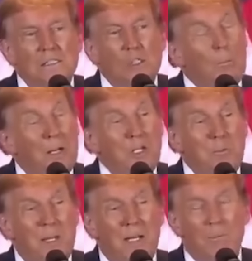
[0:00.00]

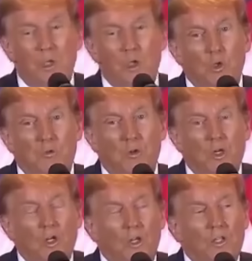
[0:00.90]
nobody's been able to do for
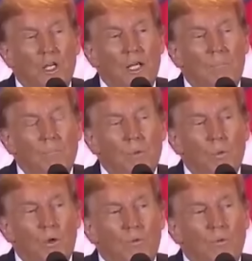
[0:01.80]
a long time.
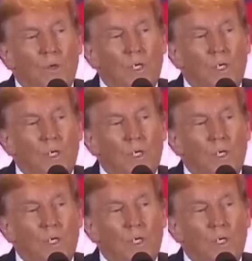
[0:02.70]
We've.